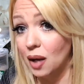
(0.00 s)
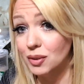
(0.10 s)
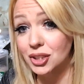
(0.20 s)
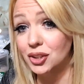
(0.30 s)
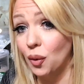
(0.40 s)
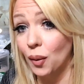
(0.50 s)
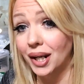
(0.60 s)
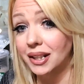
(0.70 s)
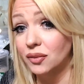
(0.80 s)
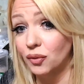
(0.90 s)
I was just
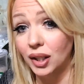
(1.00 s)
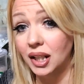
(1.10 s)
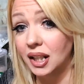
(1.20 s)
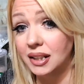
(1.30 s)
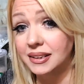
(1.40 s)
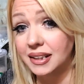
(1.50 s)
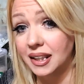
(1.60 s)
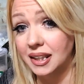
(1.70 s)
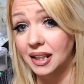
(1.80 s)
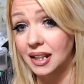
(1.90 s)
going, run in to
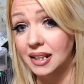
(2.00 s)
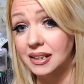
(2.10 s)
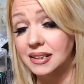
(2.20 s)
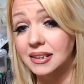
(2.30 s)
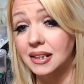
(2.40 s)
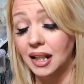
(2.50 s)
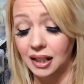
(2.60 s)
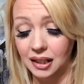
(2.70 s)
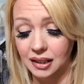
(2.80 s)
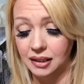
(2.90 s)
get this,
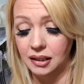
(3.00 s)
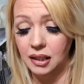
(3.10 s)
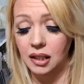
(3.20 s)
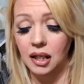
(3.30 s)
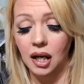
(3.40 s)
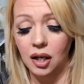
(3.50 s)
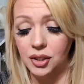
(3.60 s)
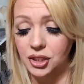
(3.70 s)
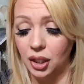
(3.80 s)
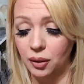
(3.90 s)
and
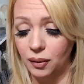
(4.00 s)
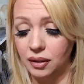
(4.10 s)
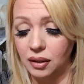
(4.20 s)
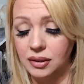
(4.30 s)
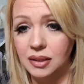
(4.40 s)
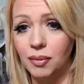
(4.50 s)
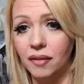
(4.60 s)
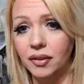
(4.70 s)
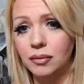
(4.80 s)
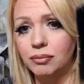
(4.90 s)
I'll show you a close-up
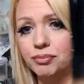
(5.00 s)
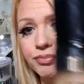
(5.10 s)
of it,